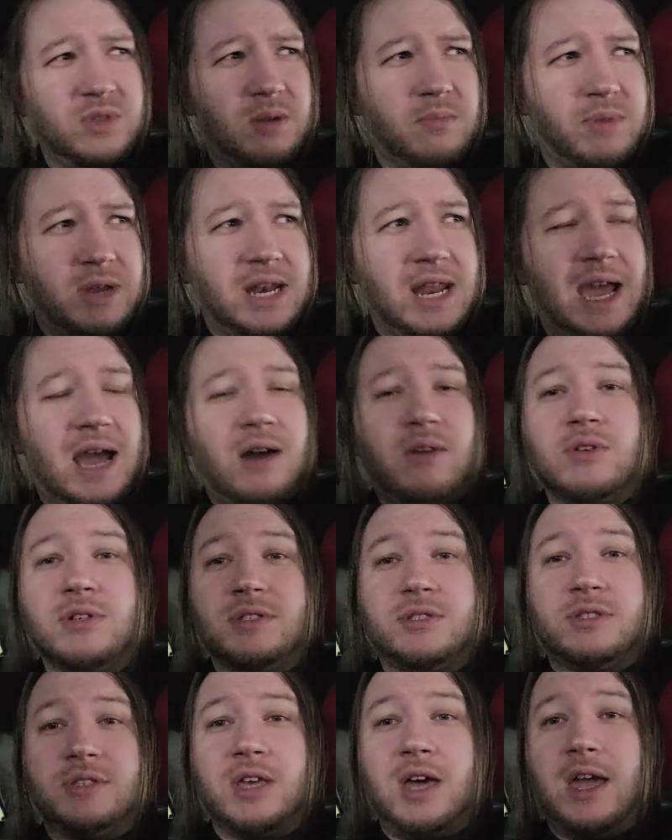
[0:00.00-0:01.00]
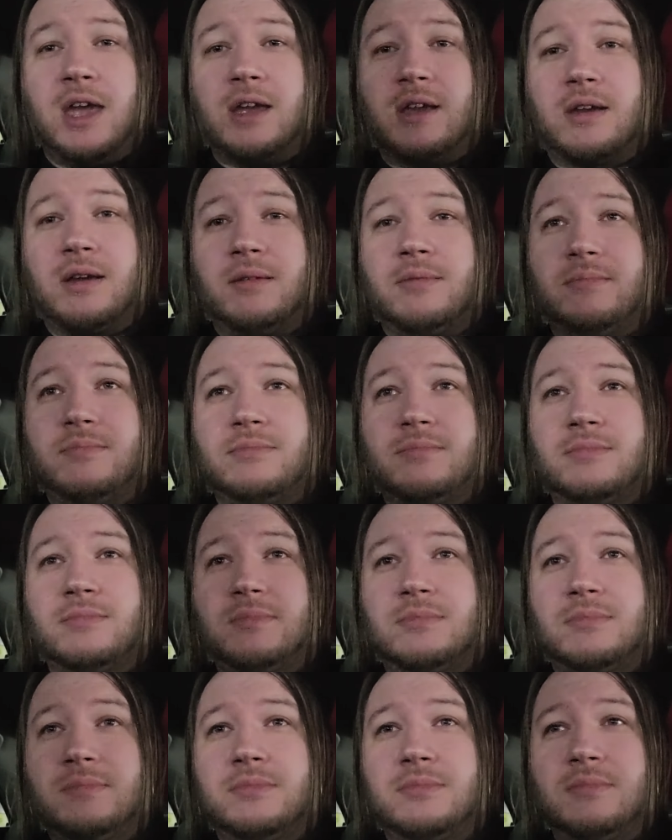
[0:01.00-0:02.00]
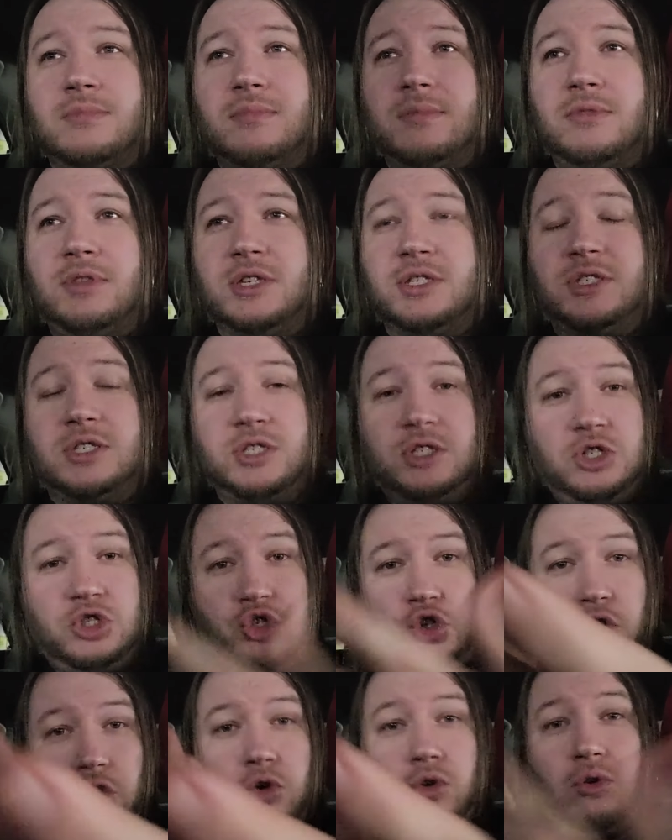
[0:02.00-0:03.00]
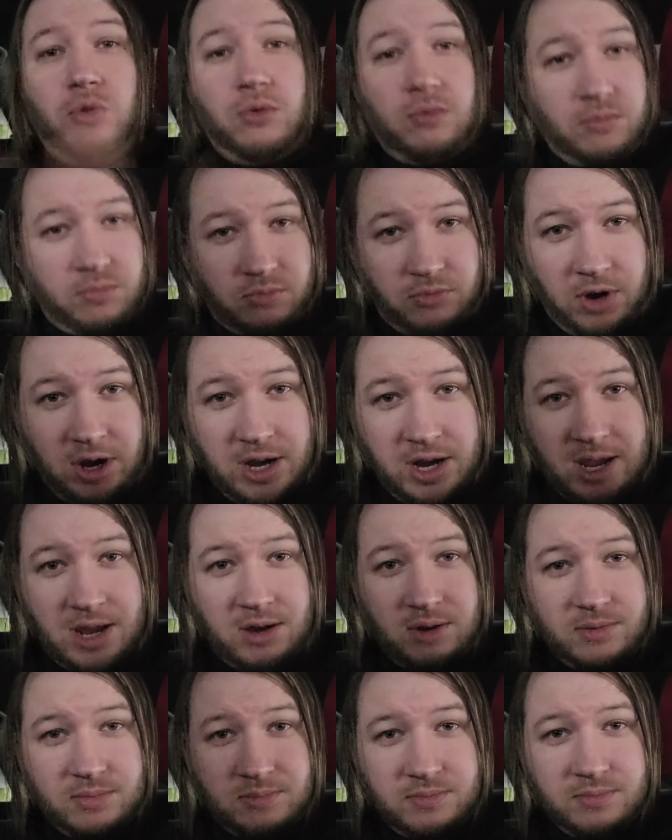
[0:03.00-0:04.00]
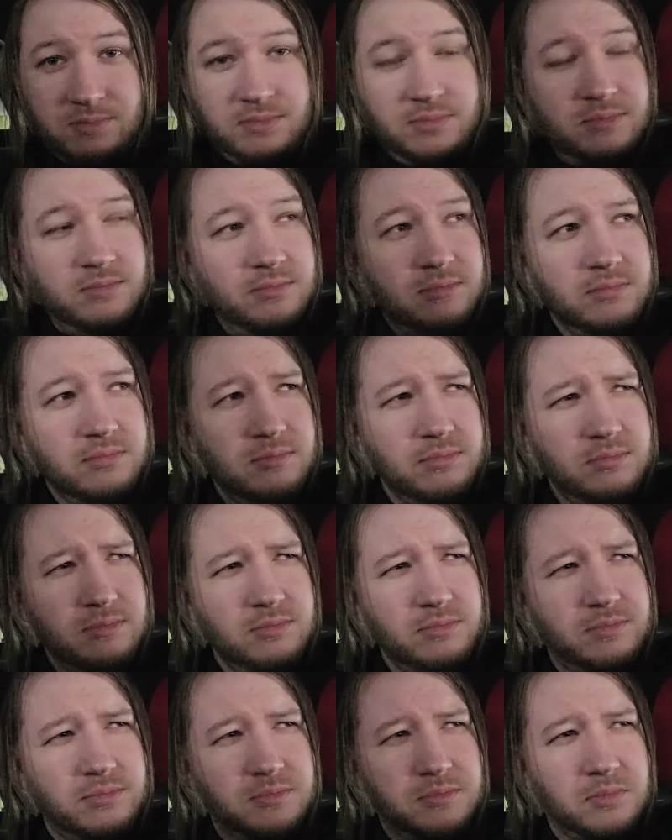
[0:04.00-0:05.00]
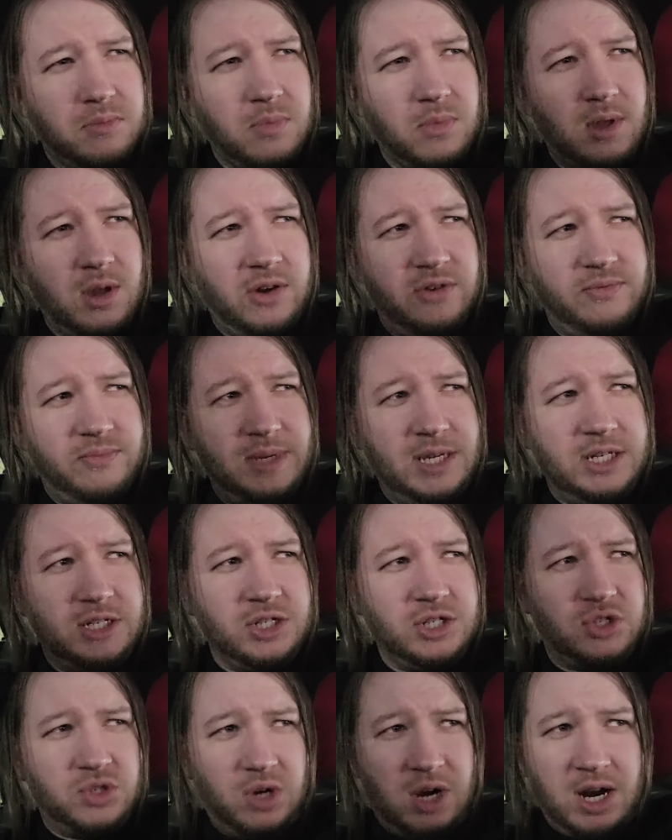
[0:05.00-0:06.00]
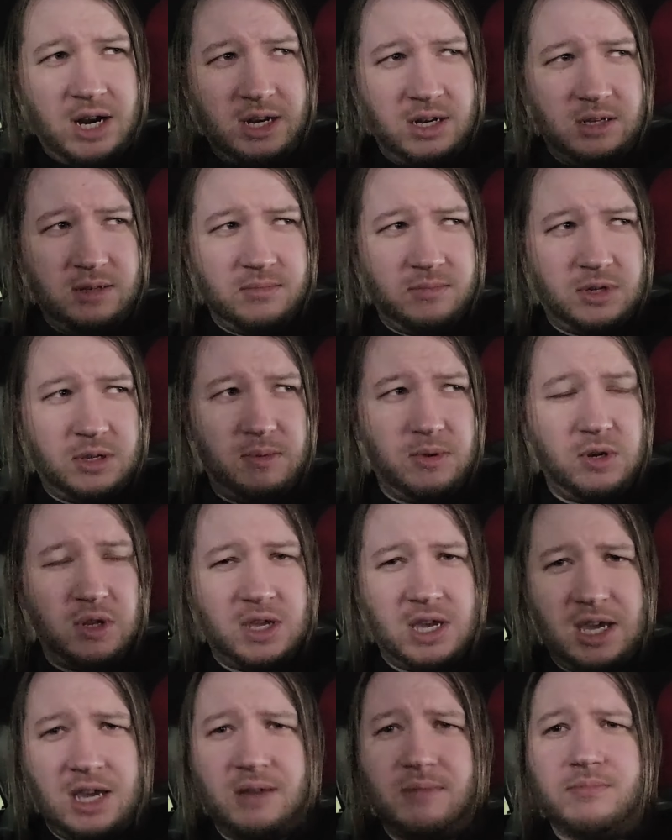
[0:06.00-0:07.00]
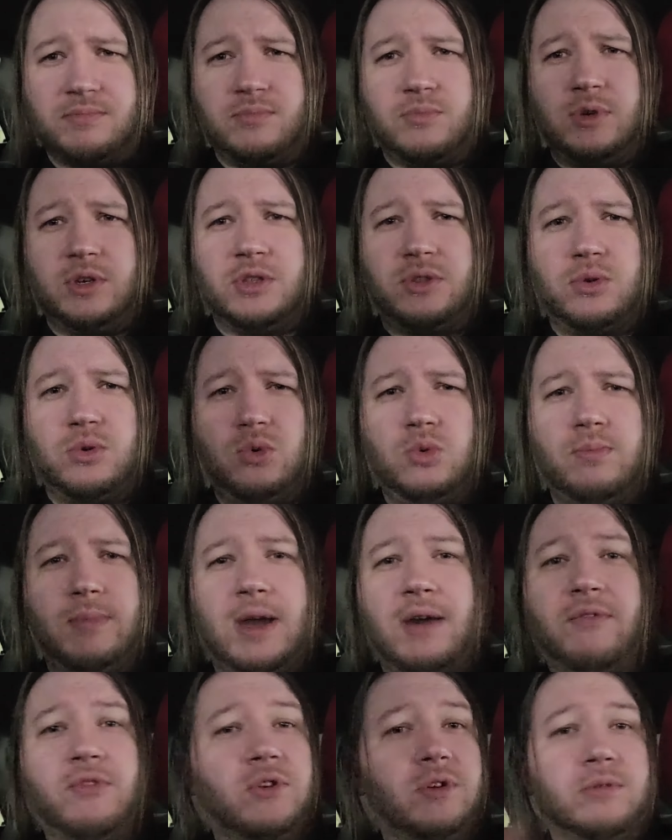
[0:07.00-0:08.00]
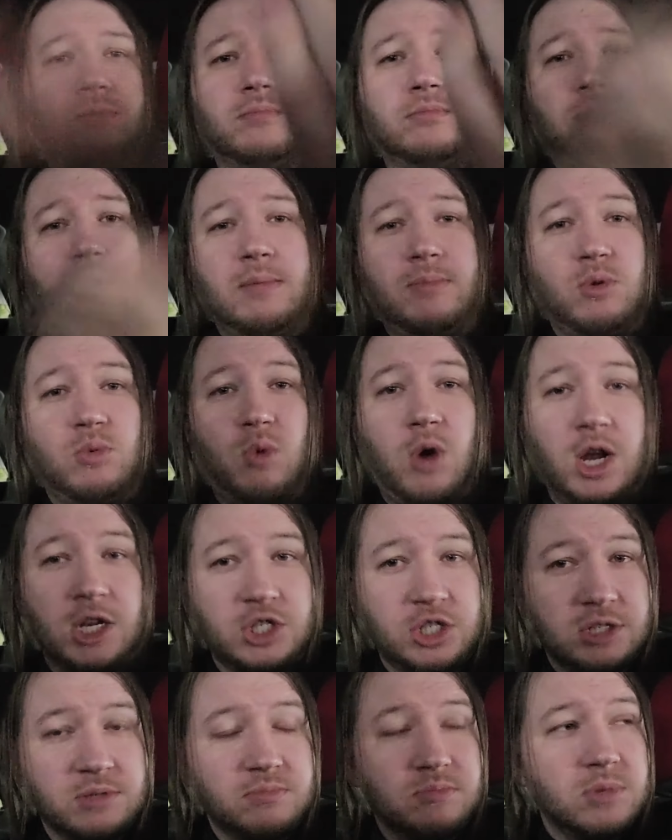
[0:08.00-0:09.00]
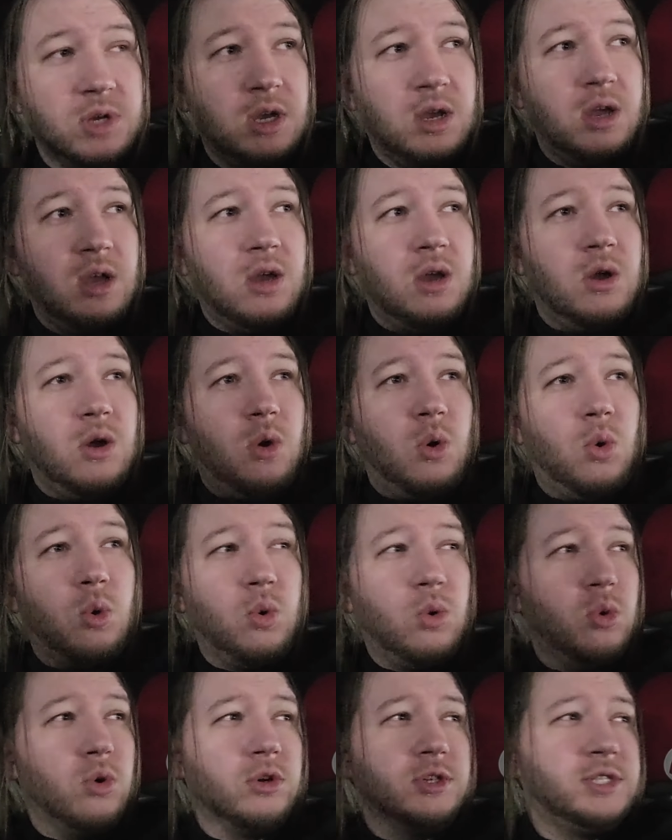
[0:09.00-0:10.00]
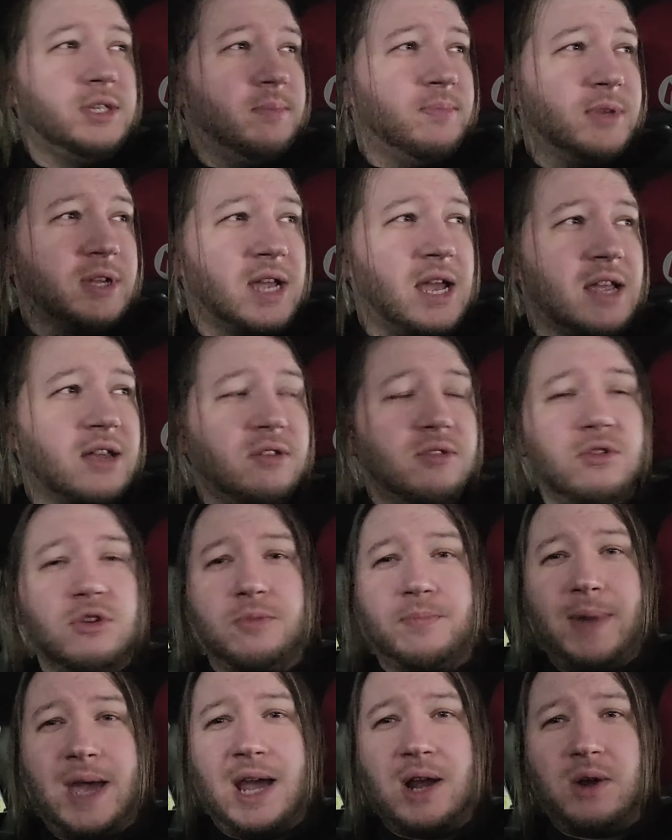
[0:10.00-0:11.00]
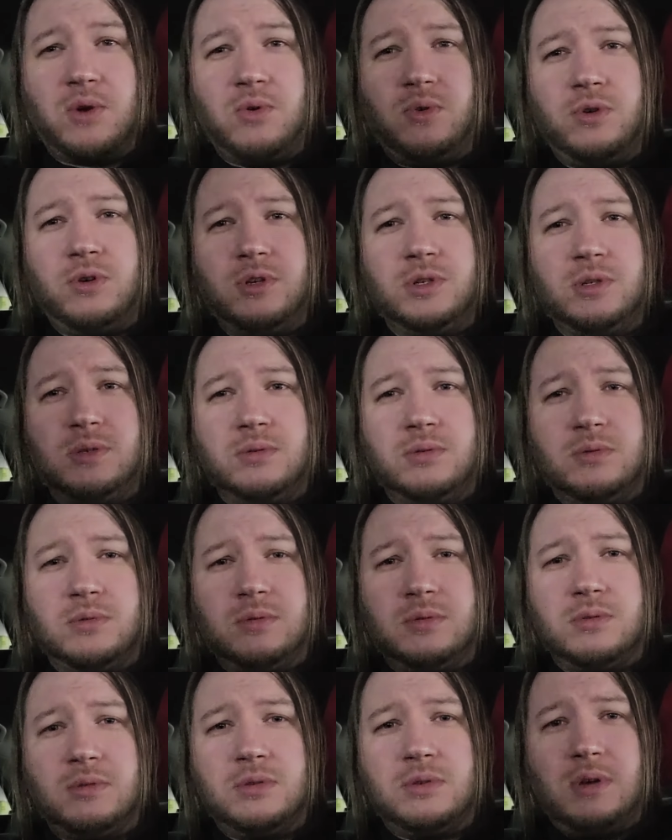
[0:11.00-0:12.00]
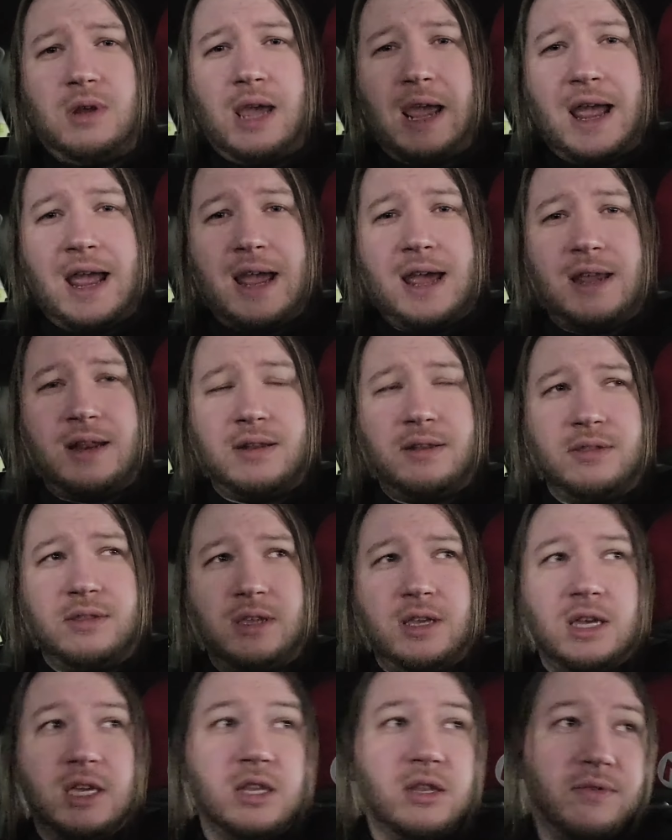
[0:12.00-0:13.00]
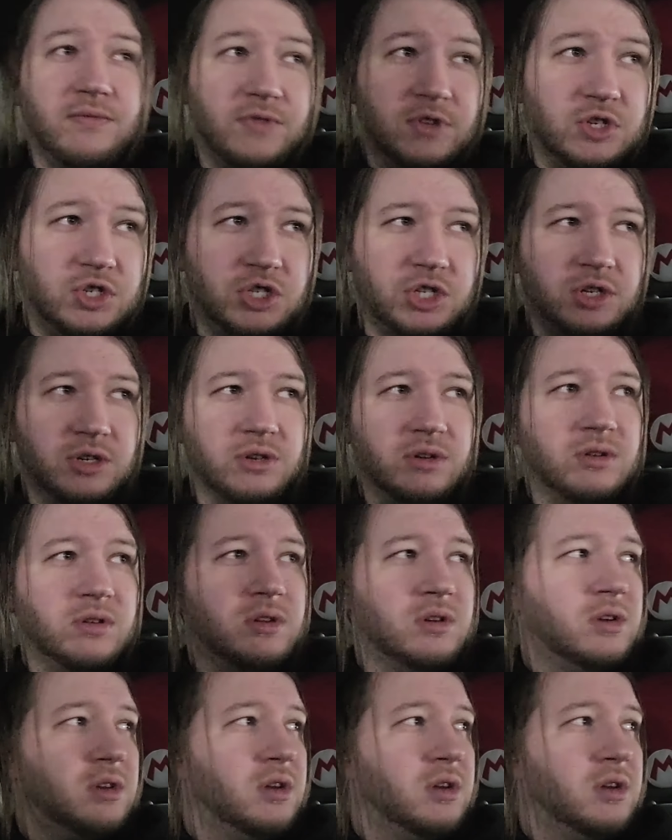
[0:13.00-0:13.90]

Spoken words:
But now it's like, this is a journal right now of me just trying to communicate with whomever may be watching, or something I can look back on at the end of this year